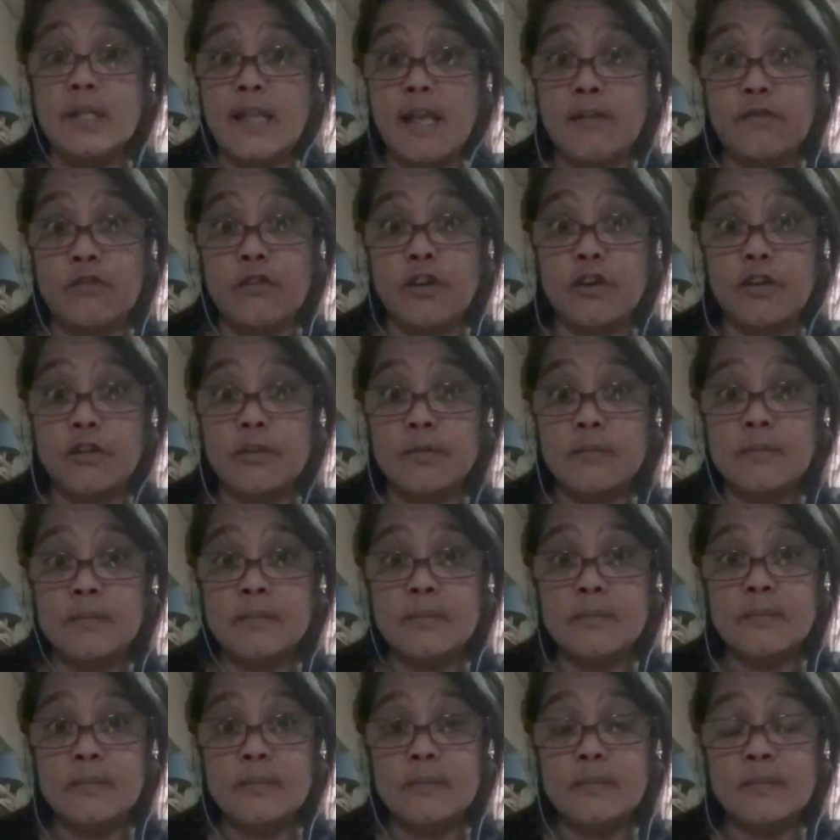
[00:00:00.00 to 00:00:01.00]
never.
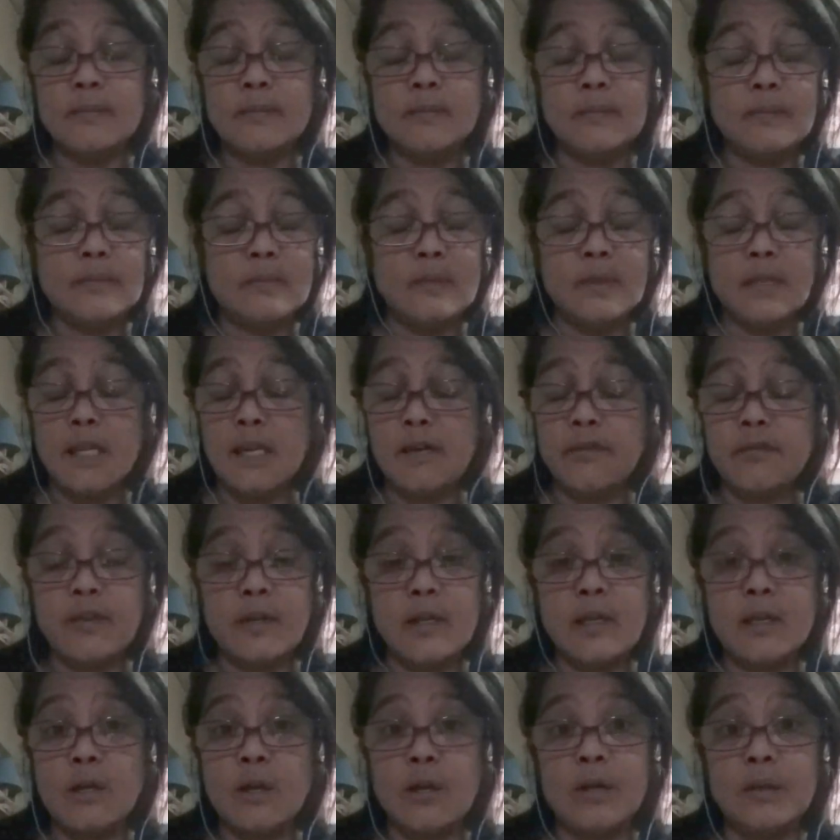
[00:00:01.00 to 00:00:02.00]
Never
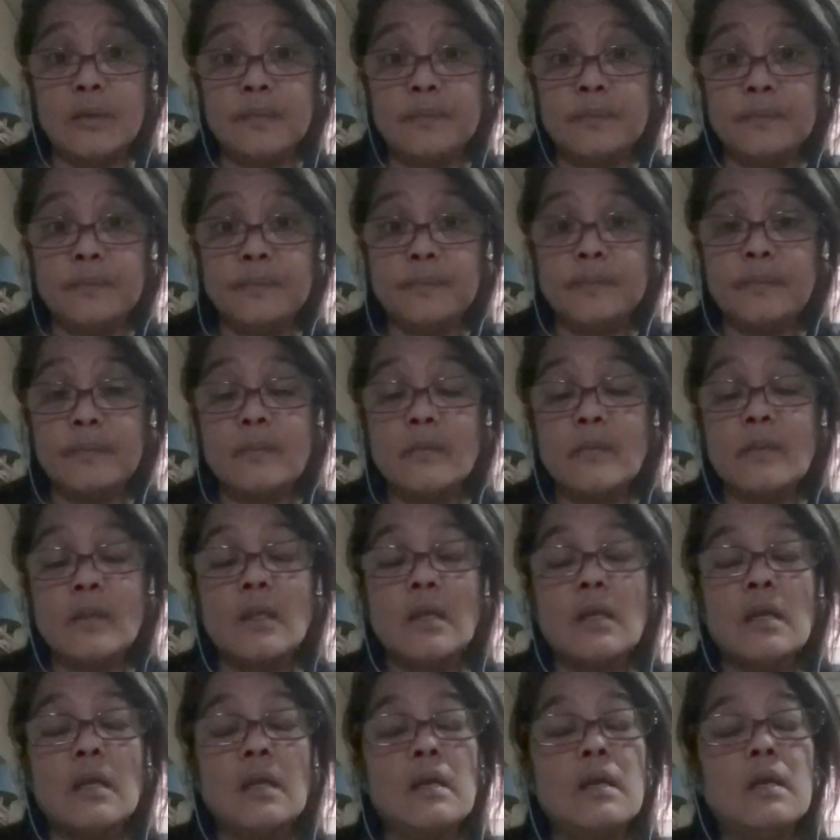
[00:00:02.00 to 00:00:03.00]
at all.
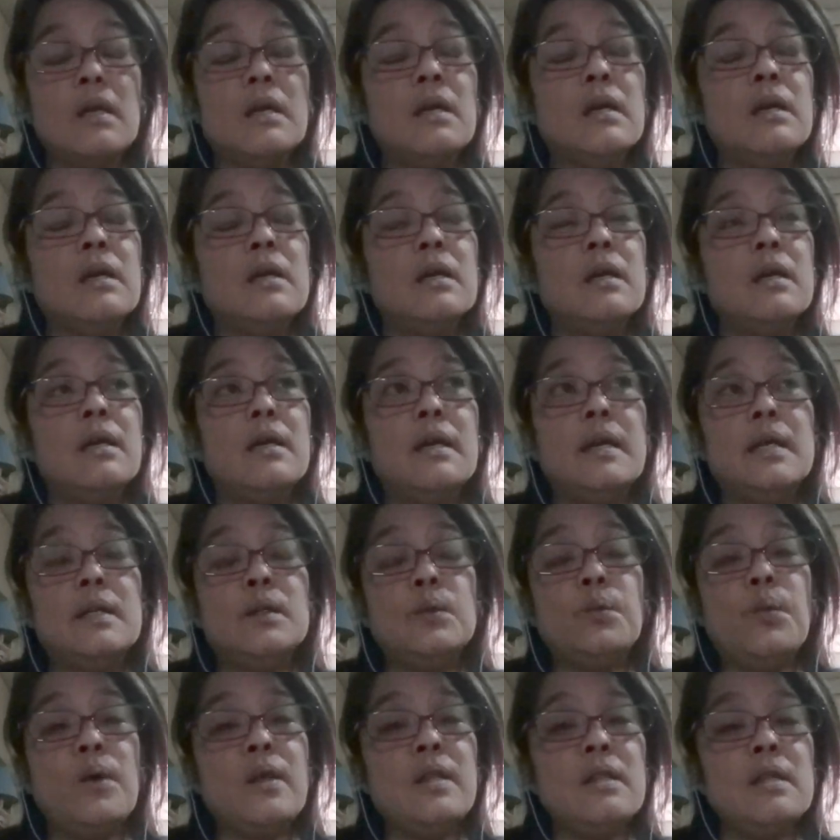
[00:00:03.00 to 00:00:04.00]

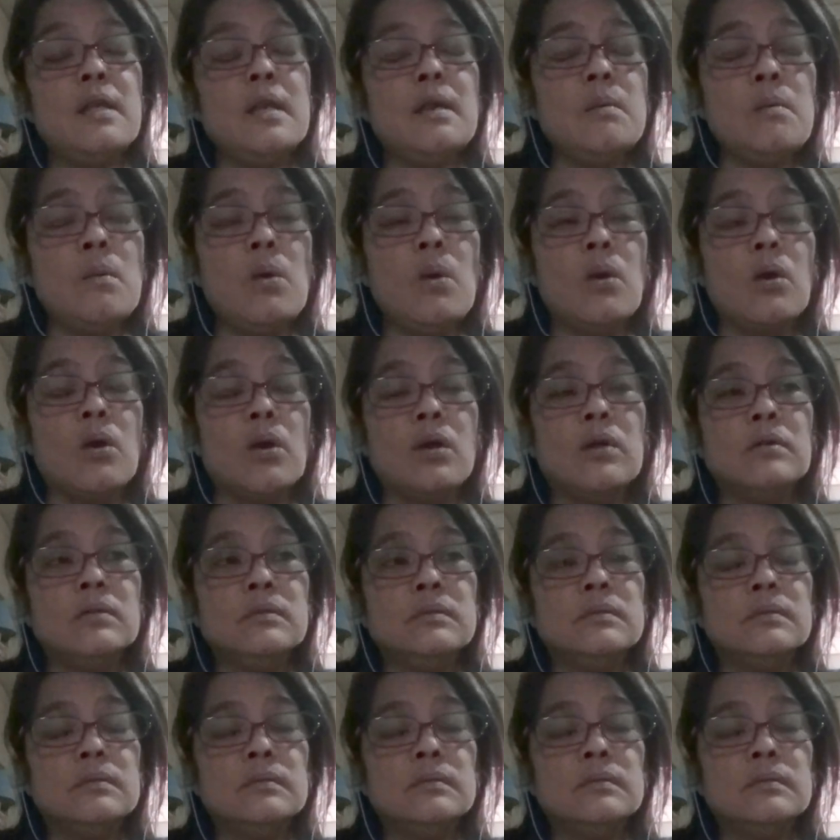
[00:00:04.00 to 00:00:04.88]
And one thing more,